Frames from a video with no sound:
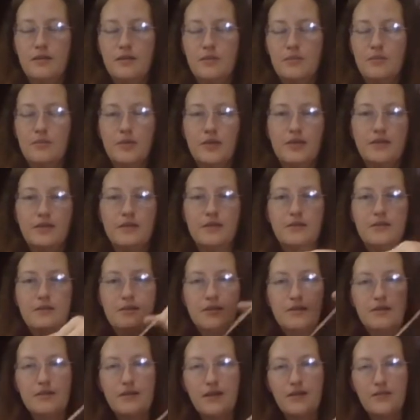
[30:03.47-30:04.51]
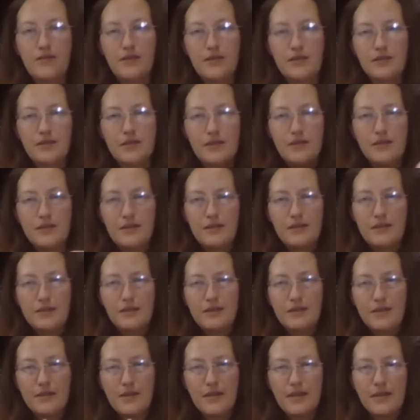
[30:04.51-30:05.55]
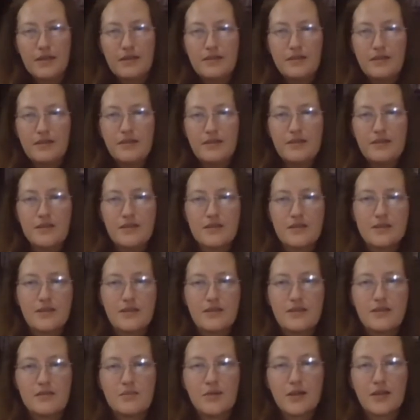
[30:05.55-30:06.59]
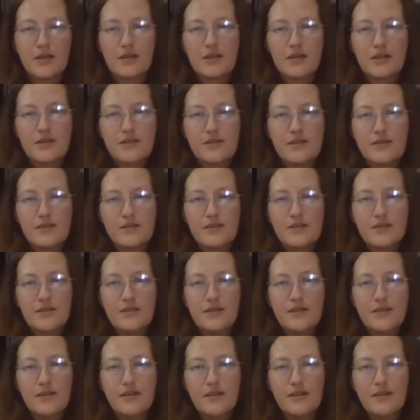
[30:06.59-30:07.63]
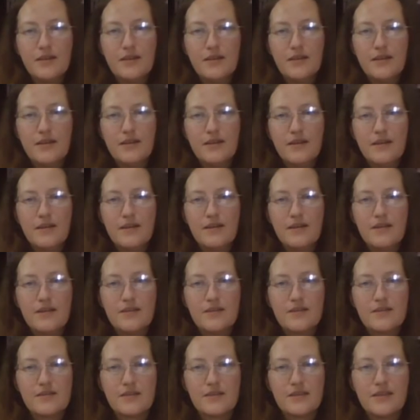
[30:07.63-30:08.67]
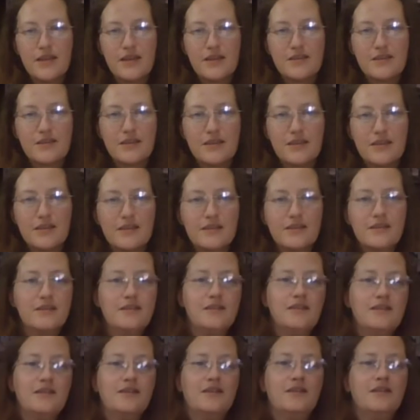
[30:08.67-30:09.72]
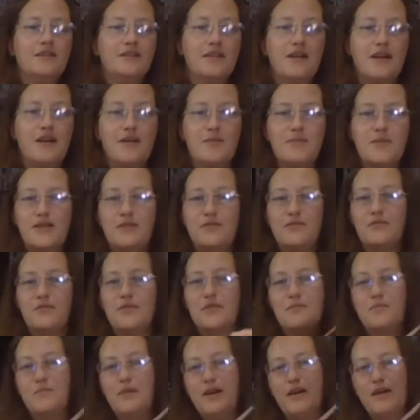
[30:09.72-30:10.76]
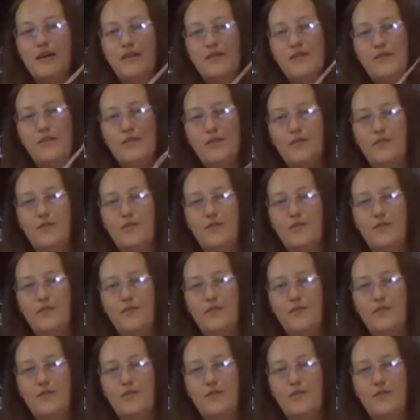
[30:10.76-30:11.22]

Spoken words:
but definitely not the stitch markers. So that's our comment from Bev.